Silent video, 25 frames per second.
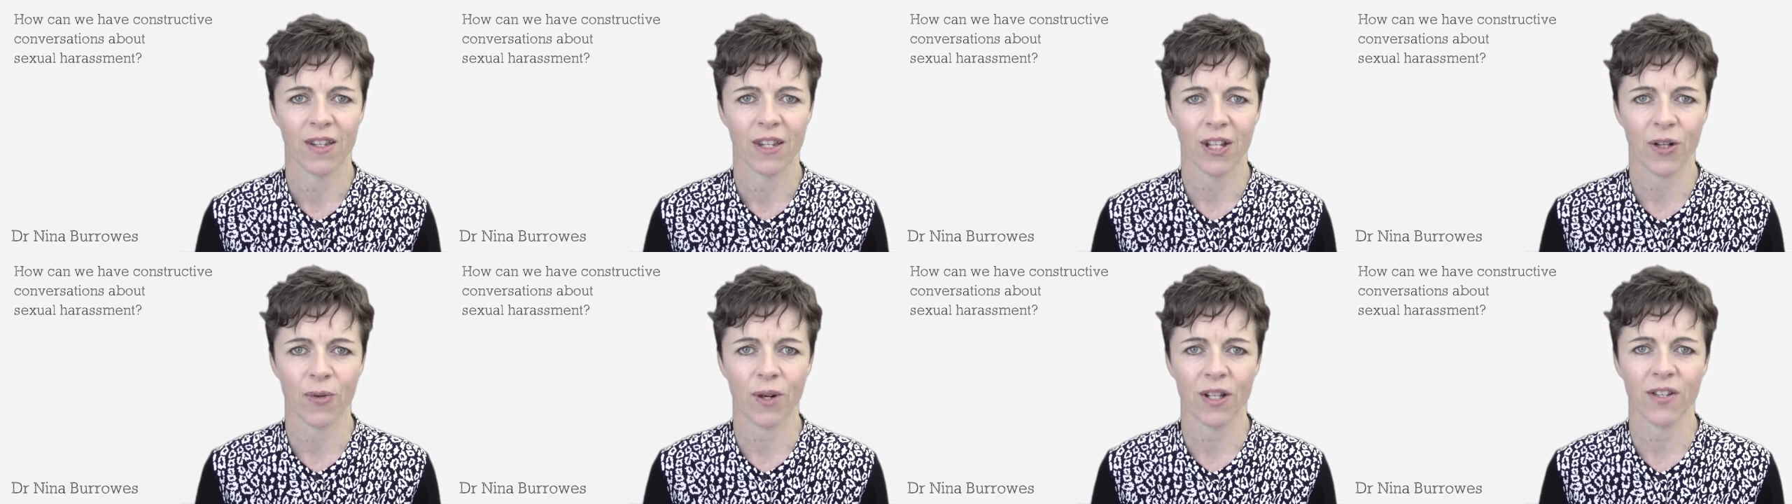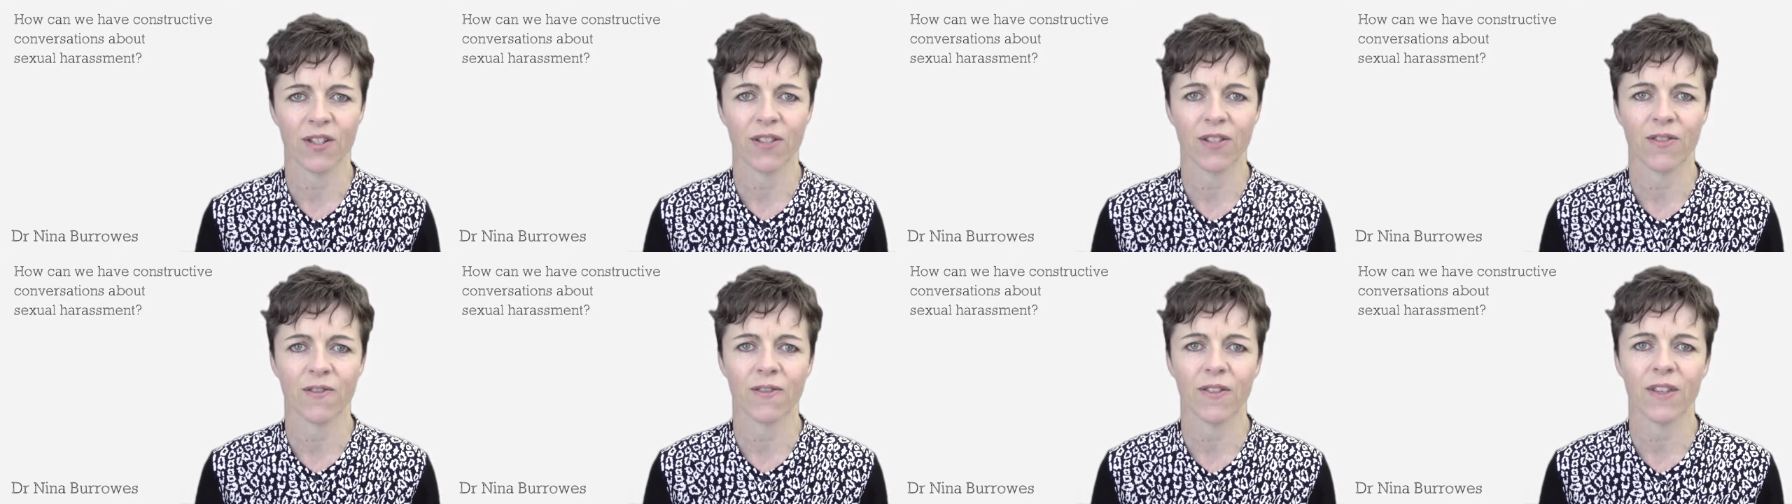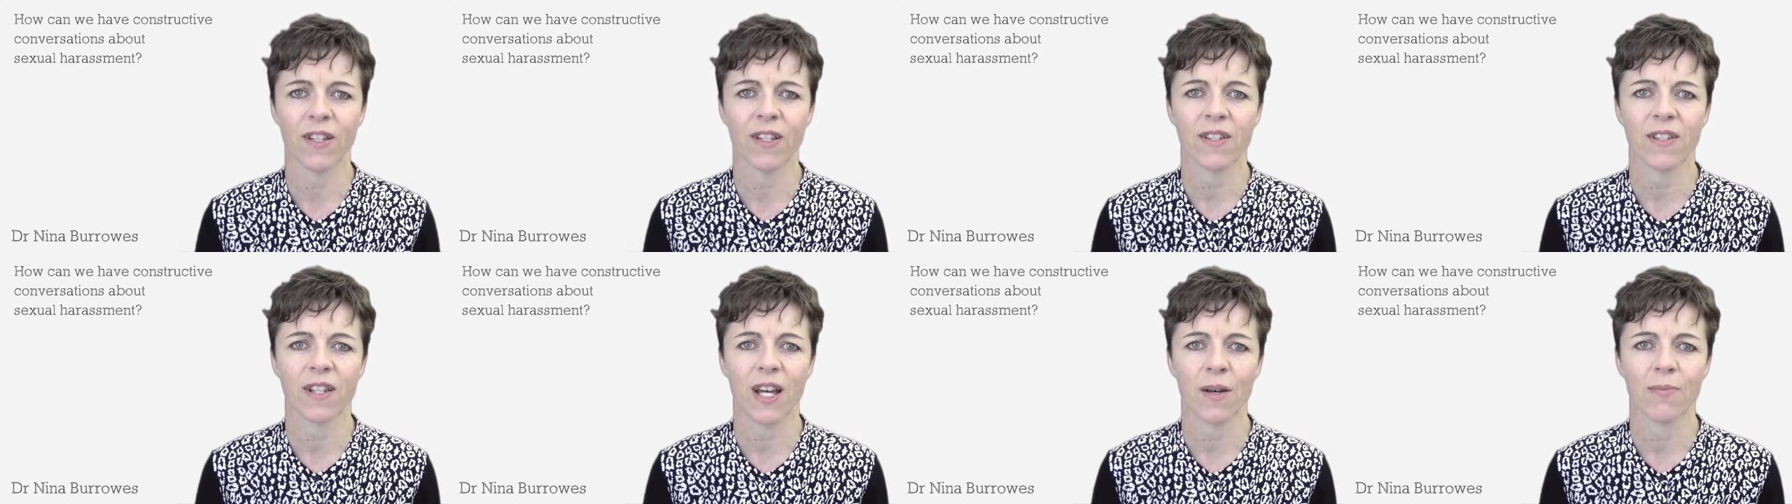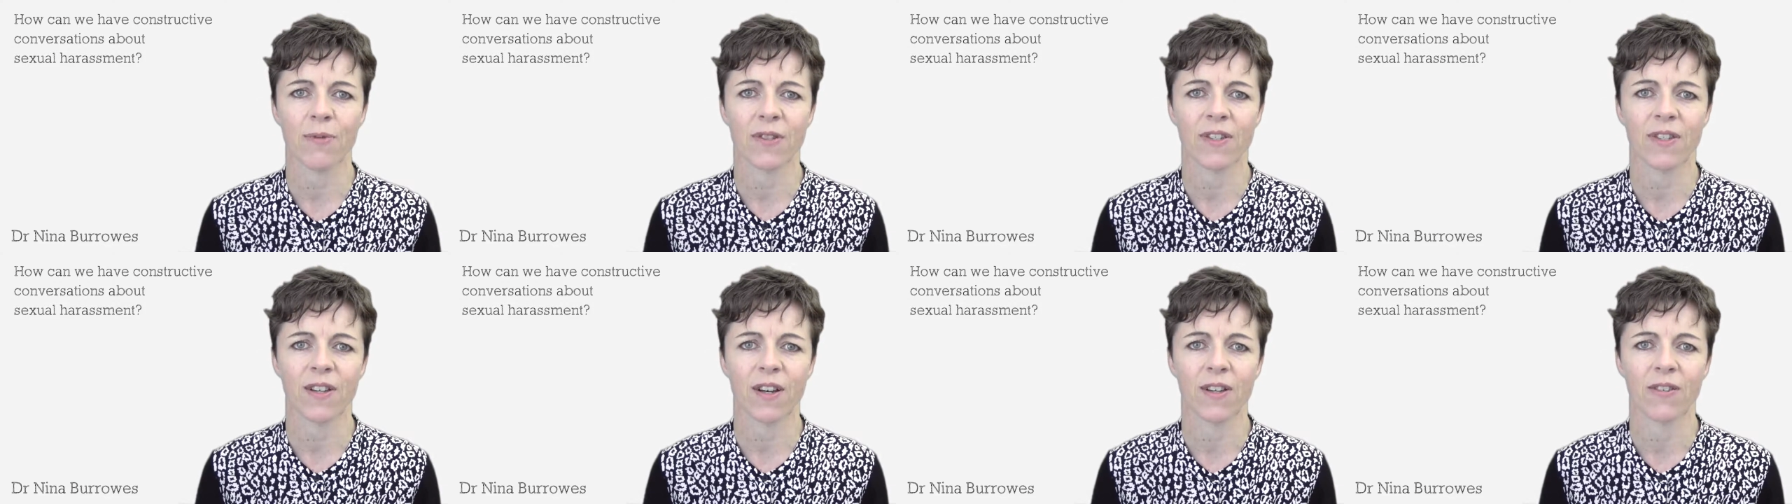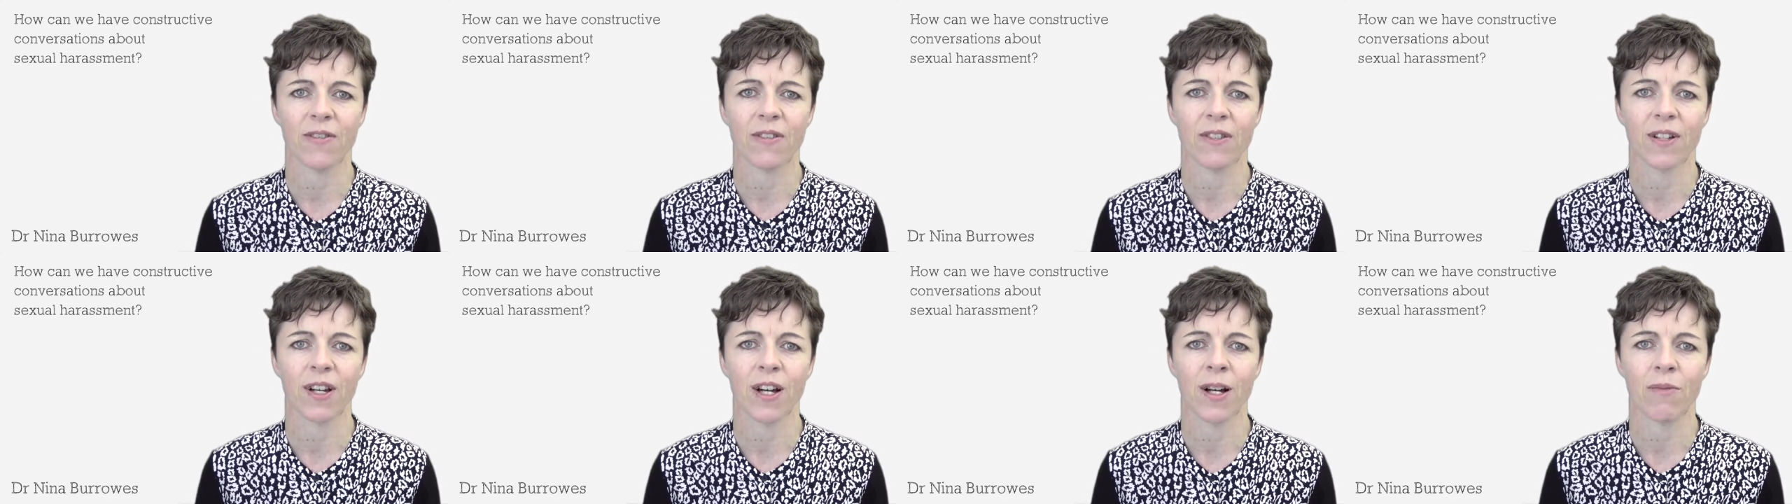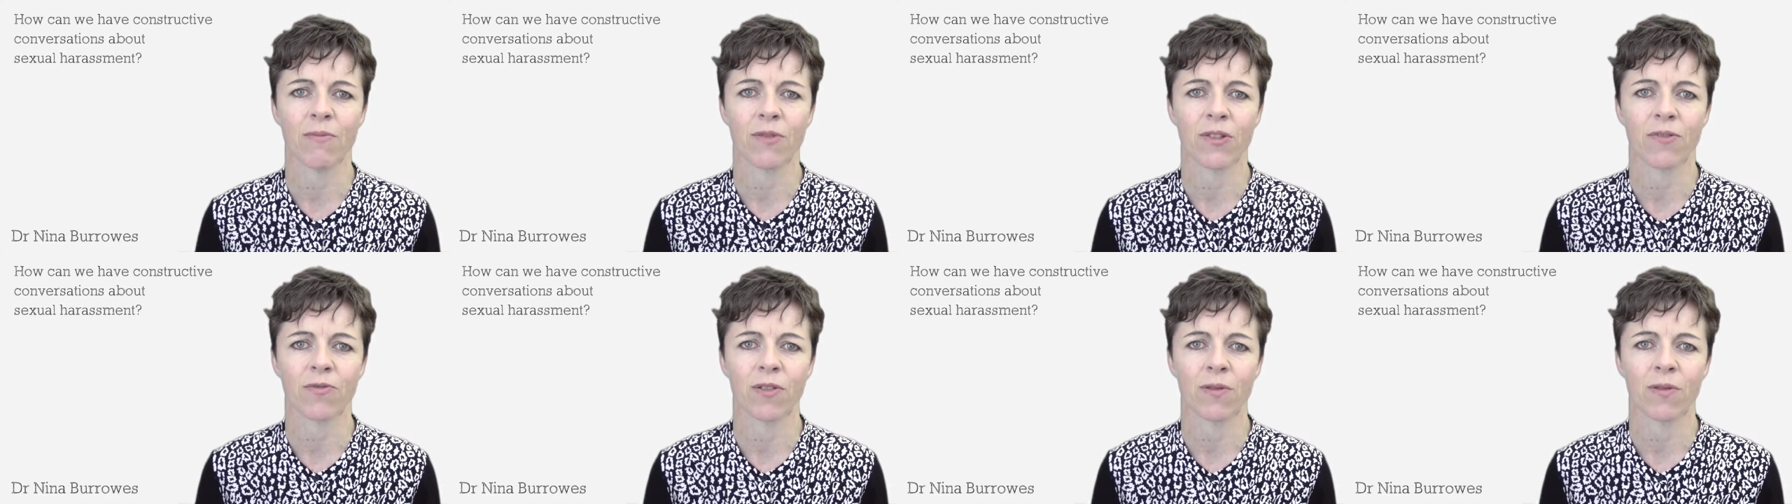The question for this episode comes